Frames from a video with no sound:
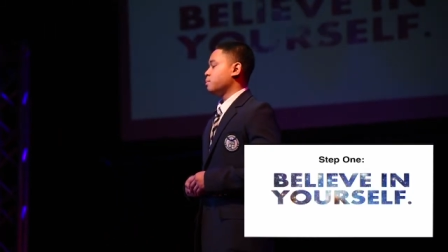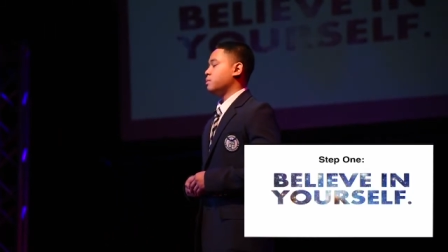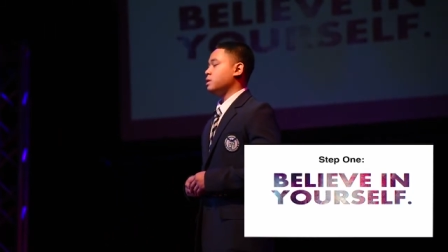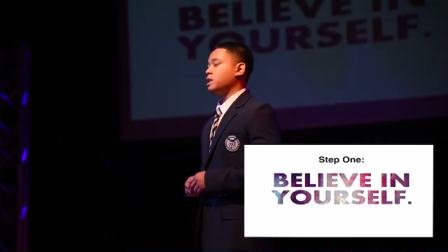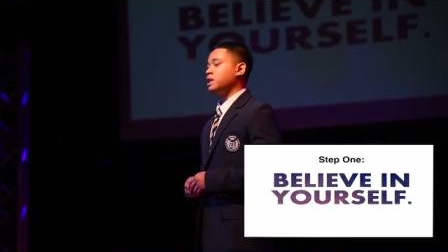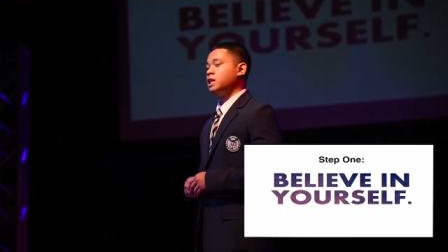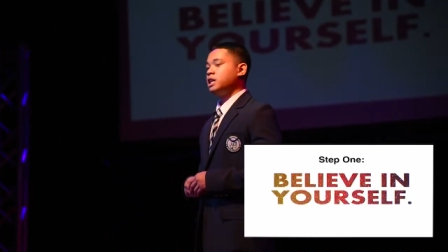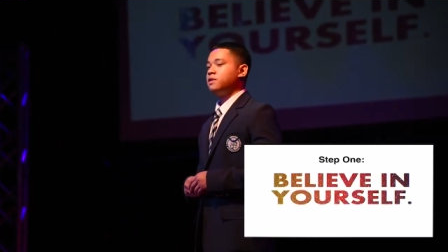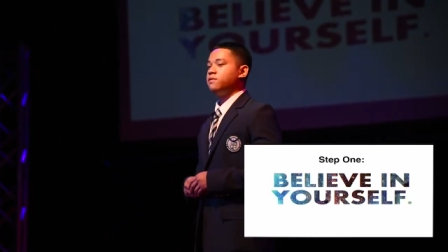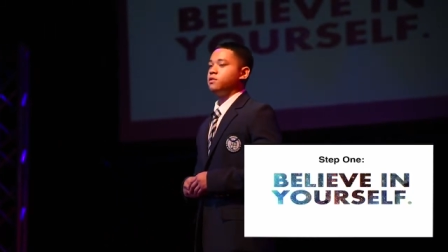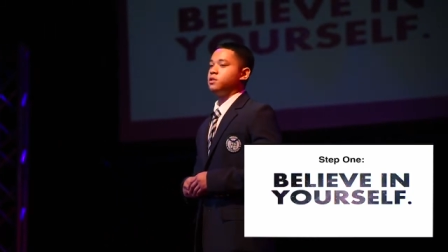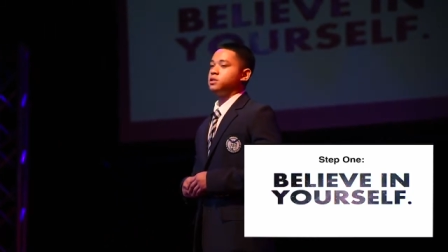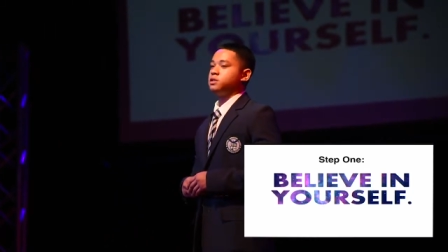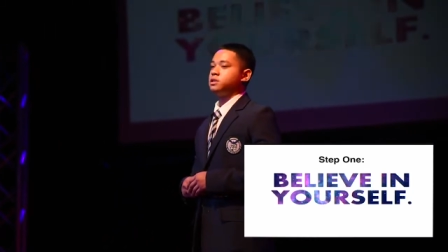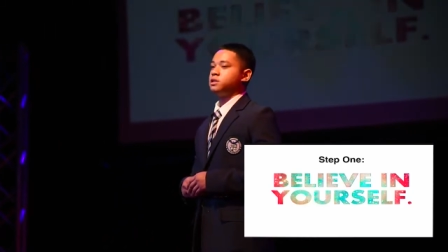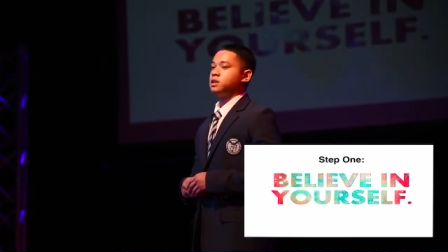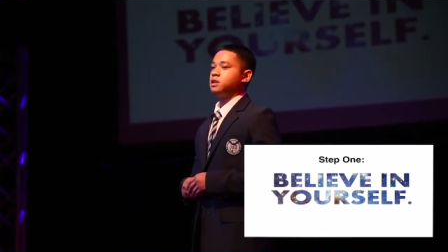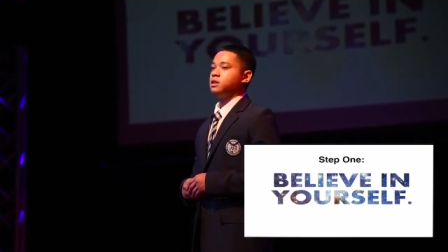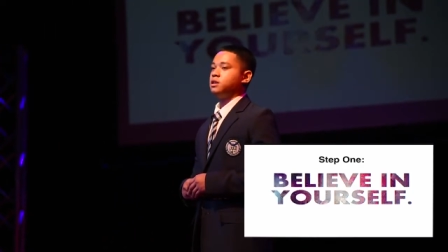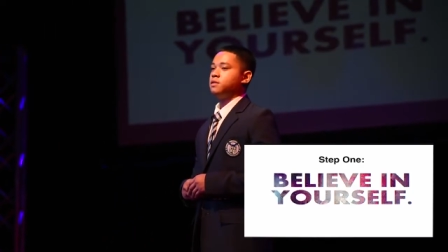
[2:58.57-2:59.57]
believe in
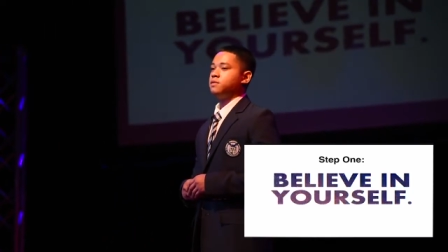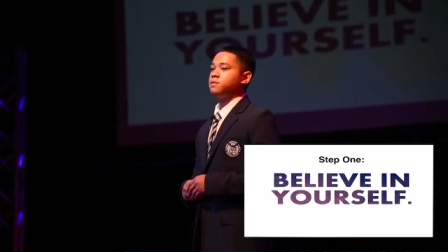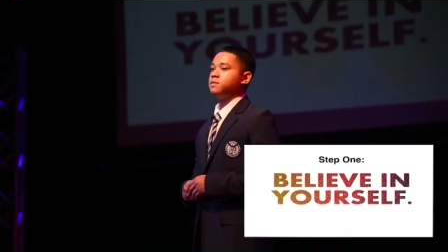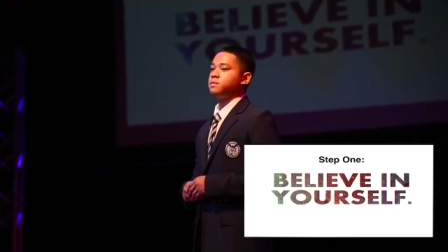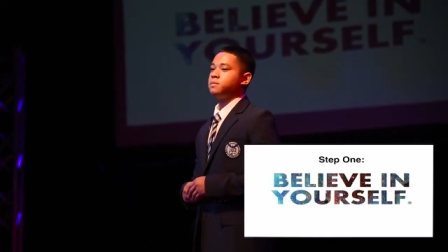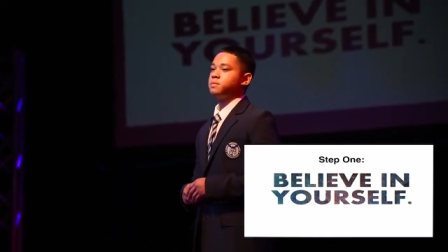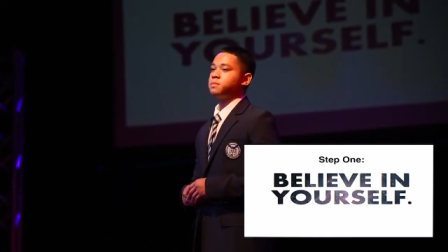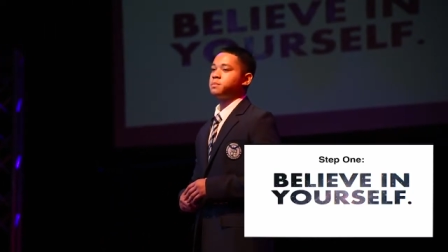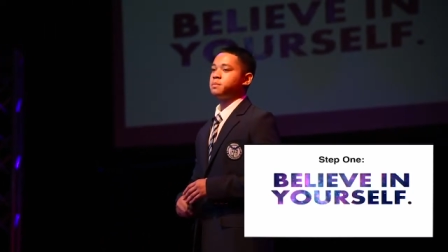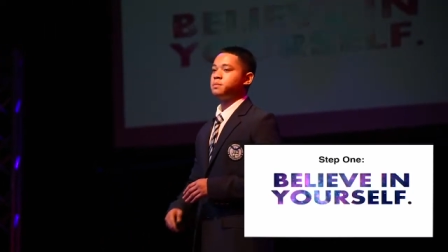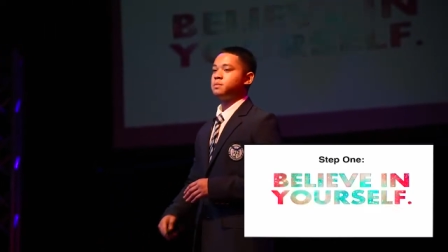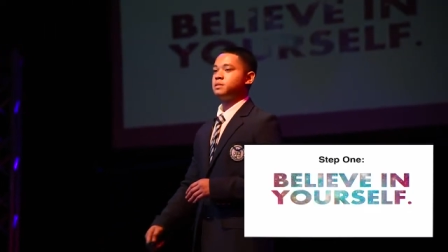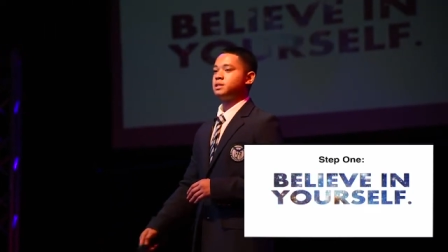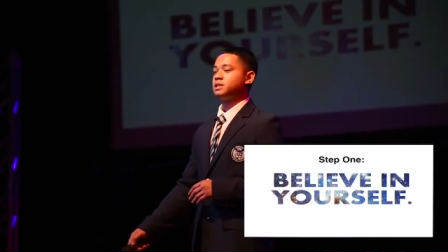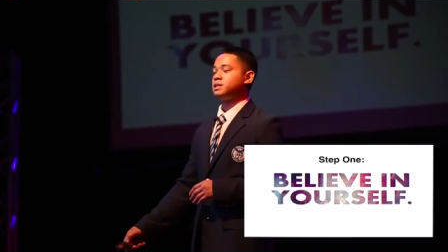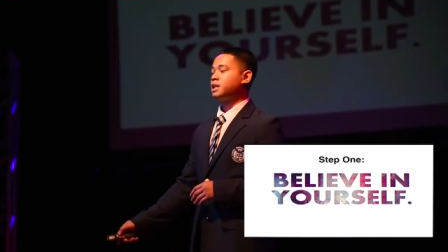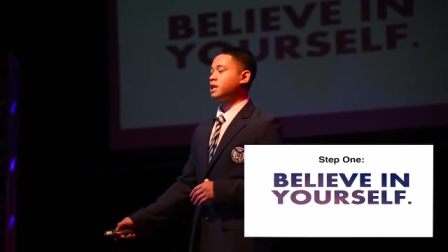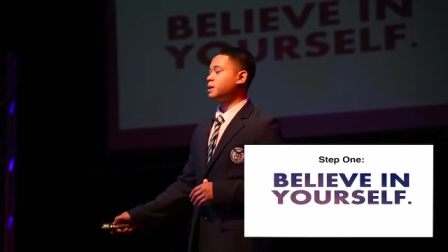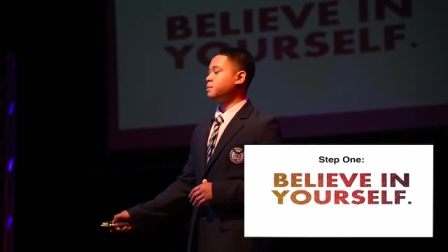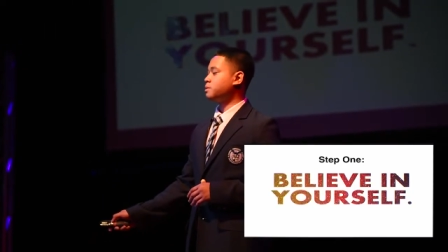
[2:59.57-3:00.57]
yourself.
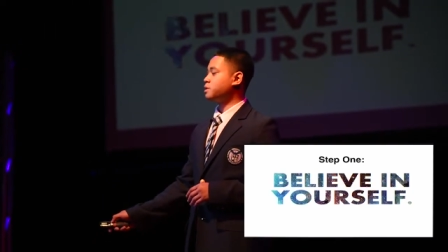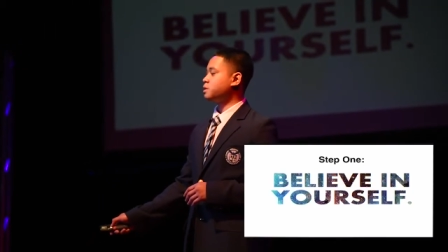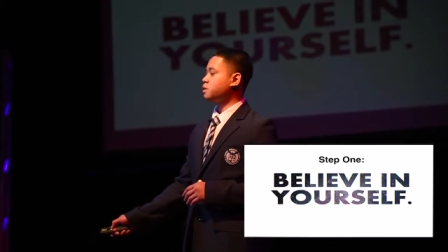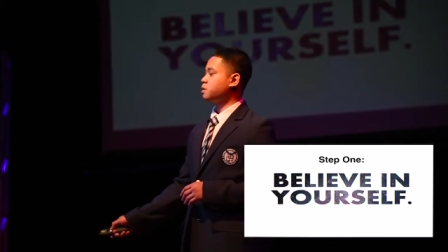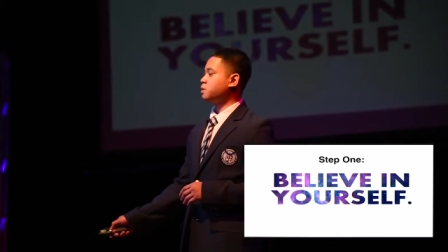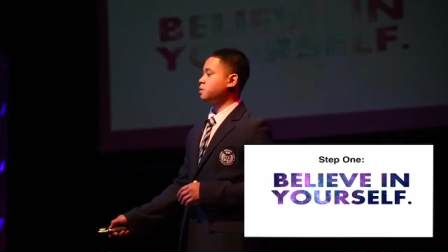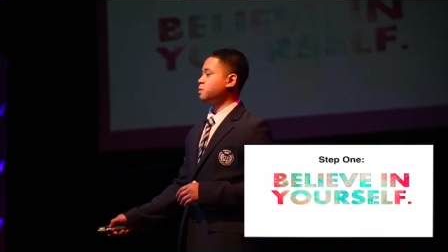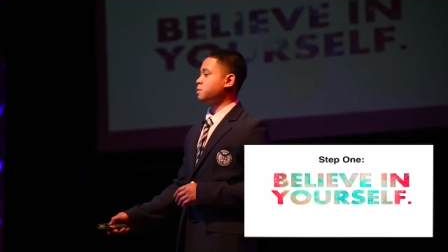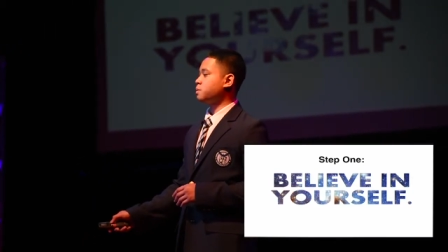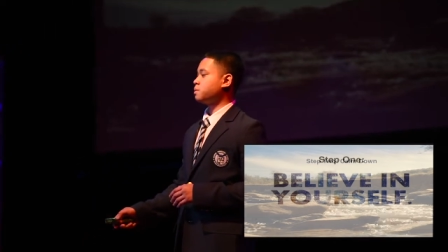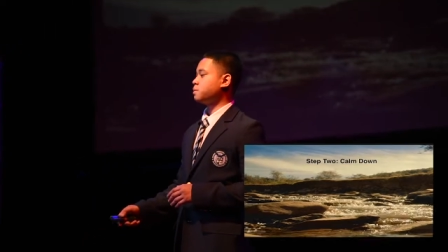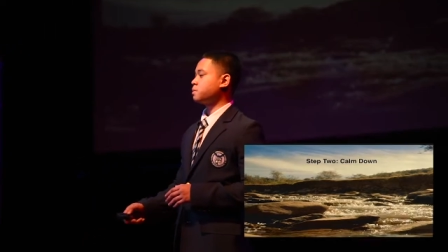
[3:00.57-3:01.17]
Step two,